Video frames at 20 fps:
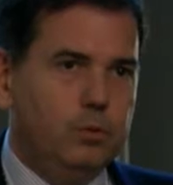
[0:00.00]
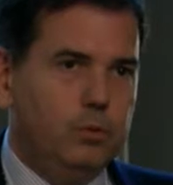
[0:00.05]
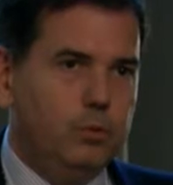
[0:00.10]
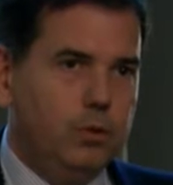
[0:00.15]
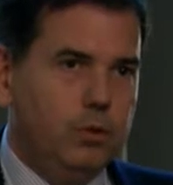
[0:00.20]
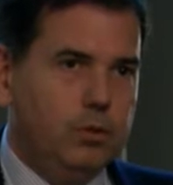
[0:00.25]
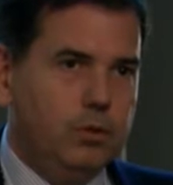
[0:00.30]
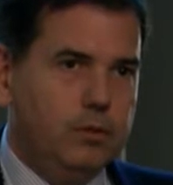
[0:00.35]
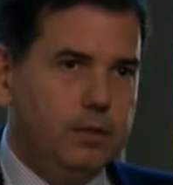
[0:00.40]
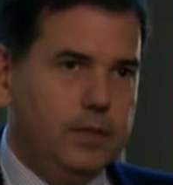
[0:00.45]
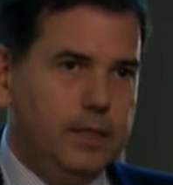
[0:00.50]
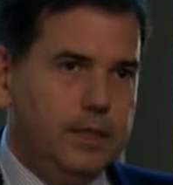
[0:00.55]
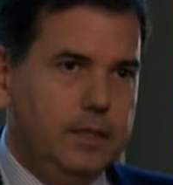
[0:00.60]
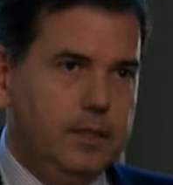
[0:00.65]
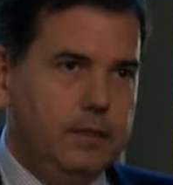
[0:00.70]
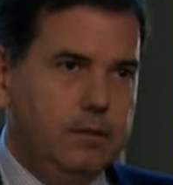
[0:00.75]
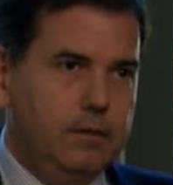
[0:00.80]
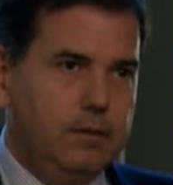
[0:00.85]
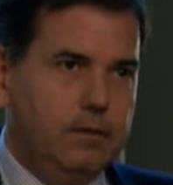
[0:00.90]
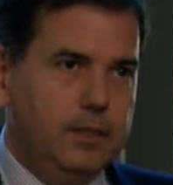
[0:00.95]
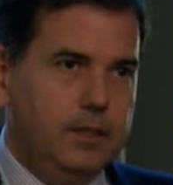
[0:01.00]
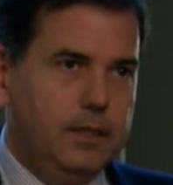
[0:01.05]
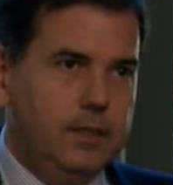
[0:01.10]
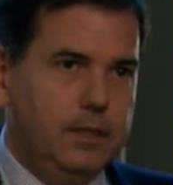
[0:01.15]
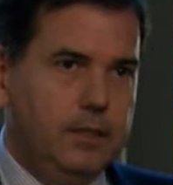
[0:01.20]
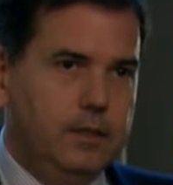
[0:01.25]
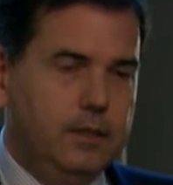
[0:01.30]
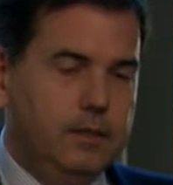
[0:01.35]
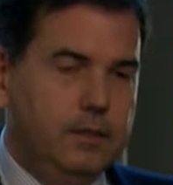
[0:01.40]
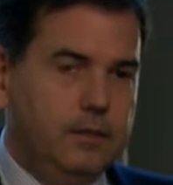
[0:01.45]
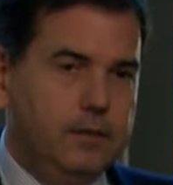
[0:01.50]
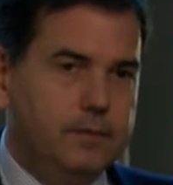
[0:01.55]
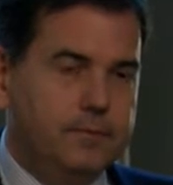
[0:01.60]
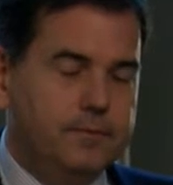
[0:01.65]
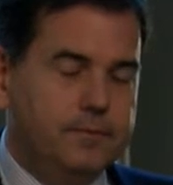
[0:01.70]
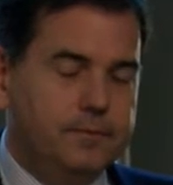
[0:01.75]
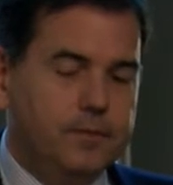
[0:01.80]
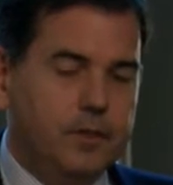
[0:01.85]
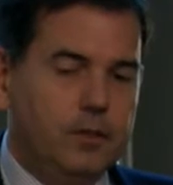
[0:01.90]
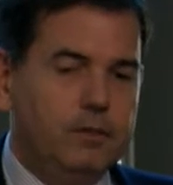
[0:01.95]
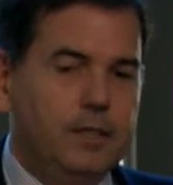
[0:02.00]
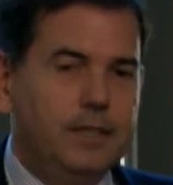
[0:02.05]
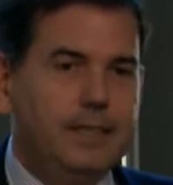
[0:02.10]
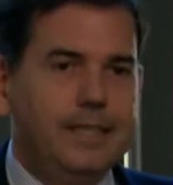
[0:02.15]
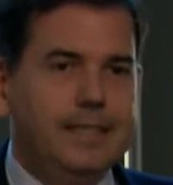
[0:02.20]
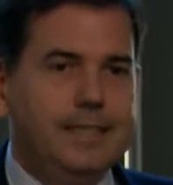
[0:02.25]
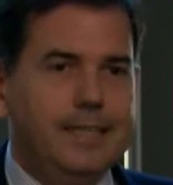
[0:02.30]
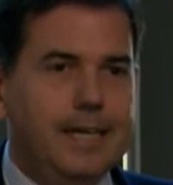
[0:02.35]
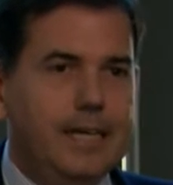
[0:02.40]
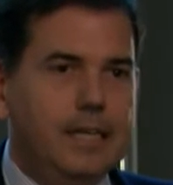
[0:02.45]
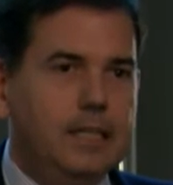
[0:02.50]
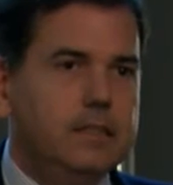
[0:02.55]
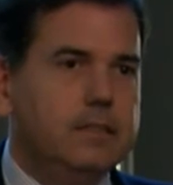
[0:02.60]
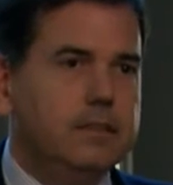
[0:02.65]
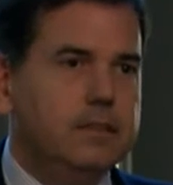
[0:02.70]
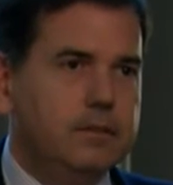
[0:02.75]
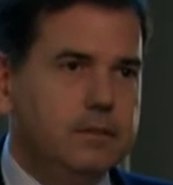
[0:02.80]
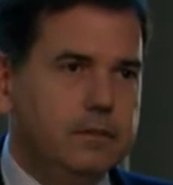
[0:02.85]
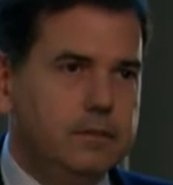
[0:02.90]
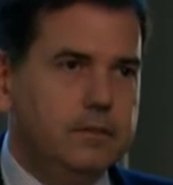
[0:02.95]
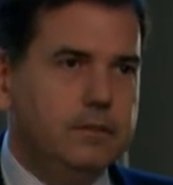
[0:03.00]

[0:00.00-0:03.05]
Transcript: work on the details,